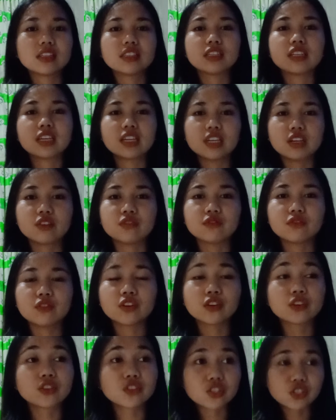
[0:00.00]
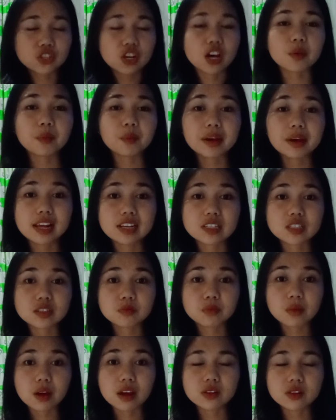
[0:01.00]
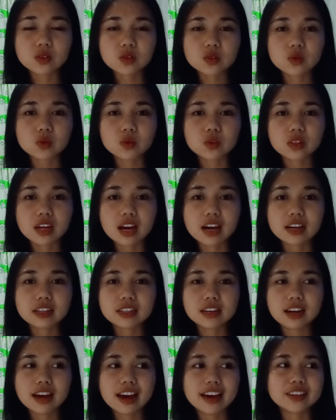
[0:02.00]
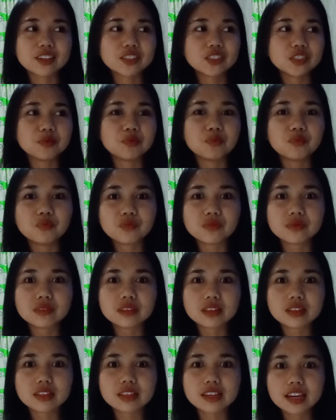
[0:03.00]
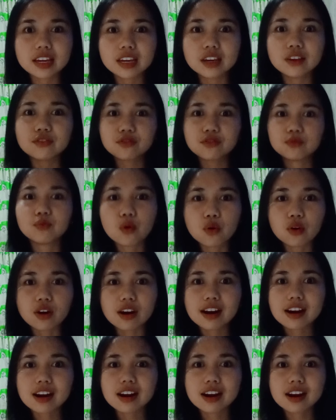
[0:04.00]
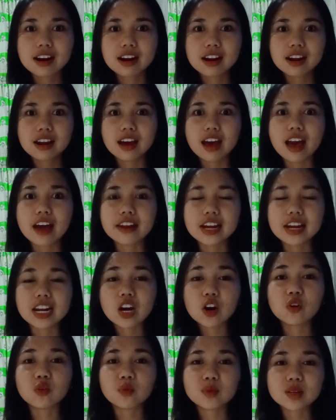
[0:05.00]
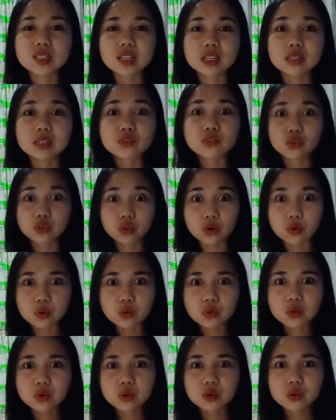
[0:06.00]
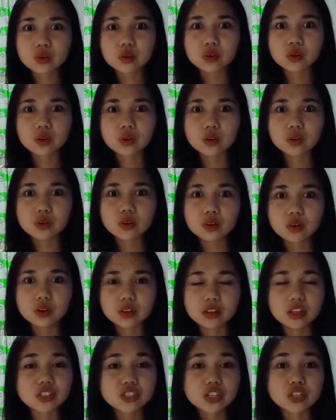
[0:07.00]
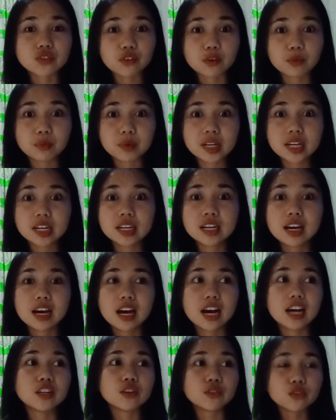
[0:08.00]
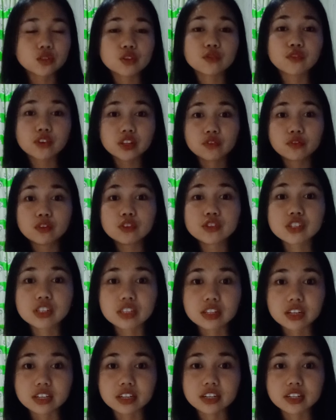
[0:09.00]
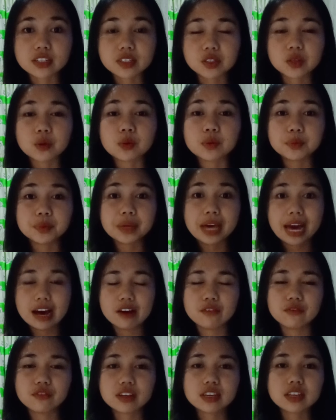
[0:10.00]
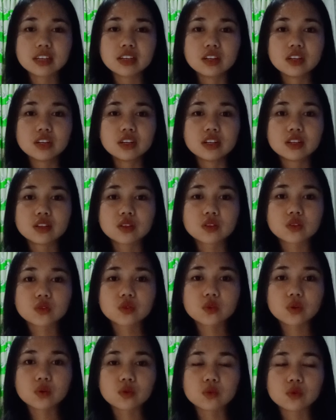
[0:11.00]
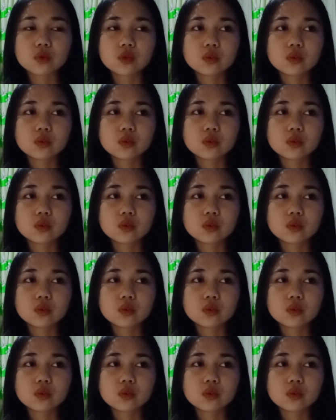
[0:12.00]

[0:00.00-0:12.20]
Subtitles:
give or construct my lesson plan so that I could give more and allow myself to grow, not just for me and also for the future learners that I will be having. So